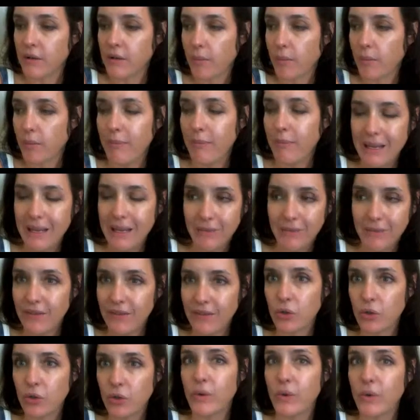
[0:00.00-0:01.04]
me
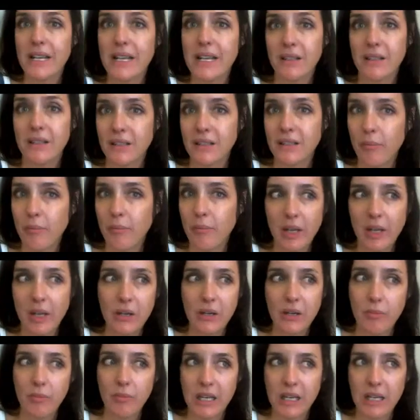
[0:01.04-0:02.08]
giving a reading to
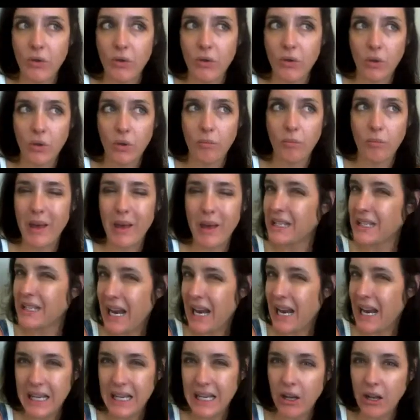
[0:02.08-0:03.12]
somebody, or me or
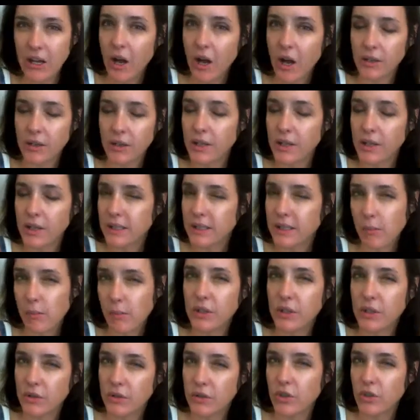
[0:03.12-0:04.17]
meditating on
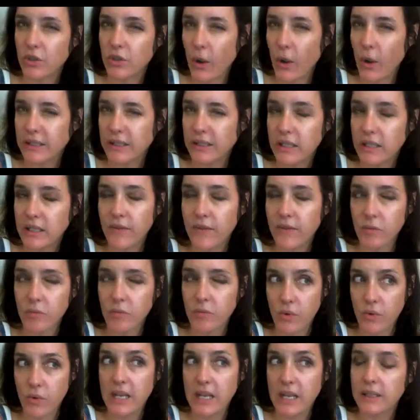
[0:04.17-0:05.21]
someone so as to give them
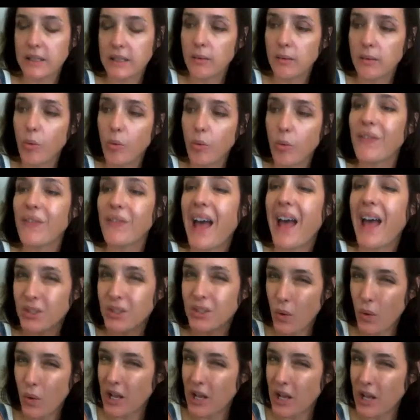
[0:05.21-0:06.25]
a reading at some point.
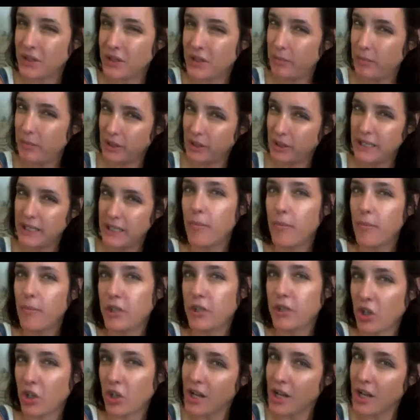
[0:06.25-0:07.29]
That's when I'll typically come
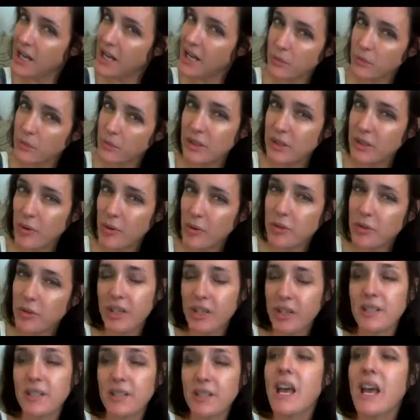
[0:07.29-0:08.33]
into contact with spirits,
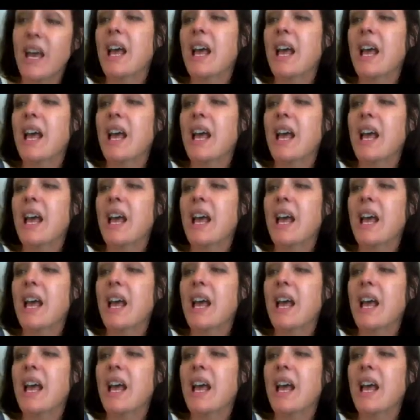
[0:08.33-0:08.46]
because